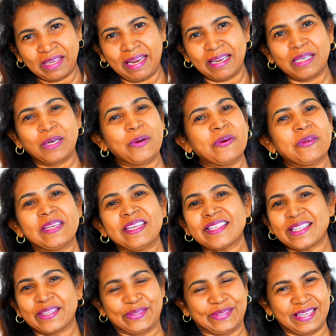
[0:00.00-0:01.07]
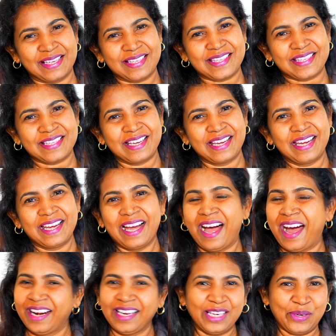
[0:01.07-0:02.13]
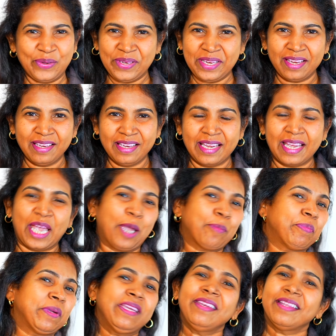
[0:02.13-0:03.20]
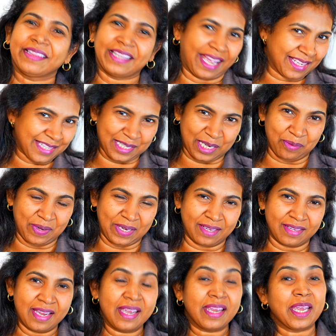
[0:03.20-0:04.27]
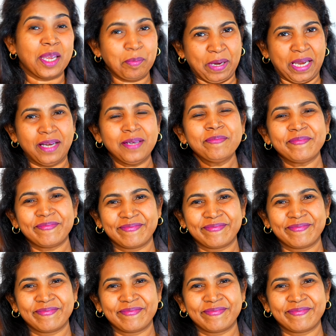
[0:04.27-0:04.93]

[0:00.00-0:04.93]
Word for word: and glorious goodness. Hallelujah. Happy Thanksgiving. Amen.